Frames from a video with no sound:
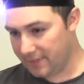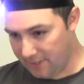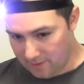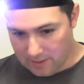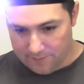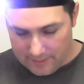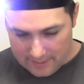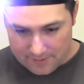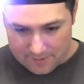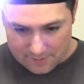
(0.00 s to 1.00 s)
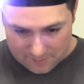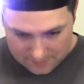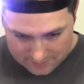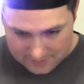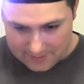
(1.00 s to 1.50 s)
I've got to
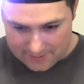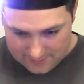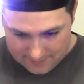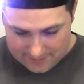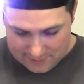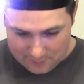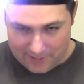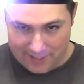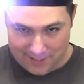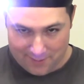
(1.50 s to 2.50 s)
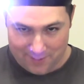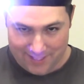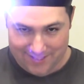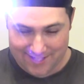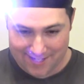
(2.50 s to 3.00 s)
tilt my head
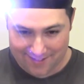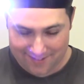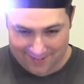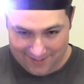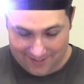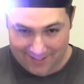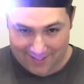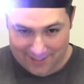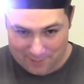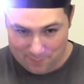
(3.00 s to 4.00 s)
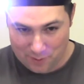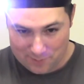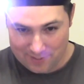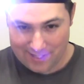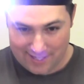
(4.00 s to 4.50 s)
way down and
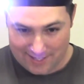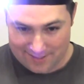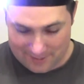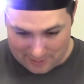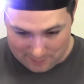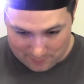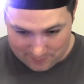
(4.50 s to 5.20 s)
point my eyes up,